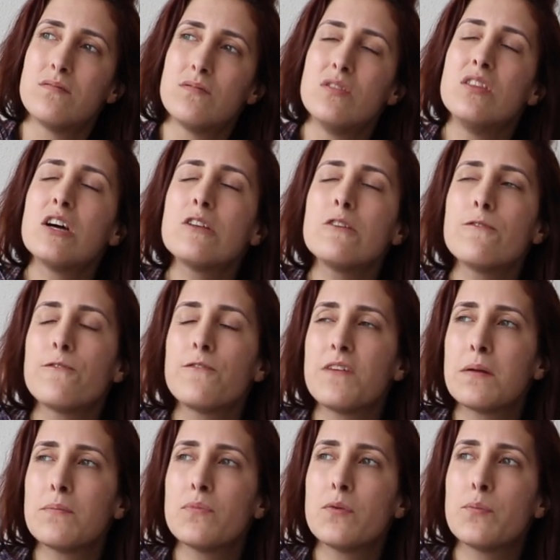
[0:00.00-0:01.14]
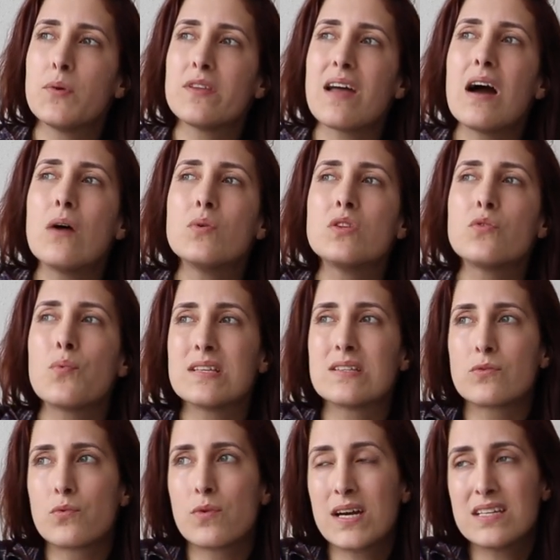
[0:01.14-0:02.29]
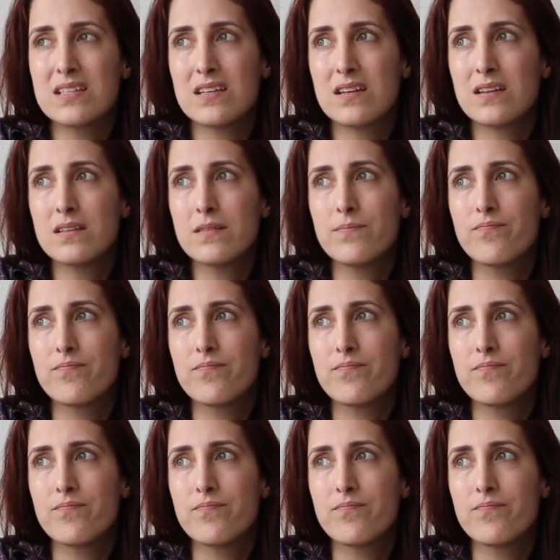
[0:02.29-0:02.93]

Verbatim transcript: not filmed, but how it was written,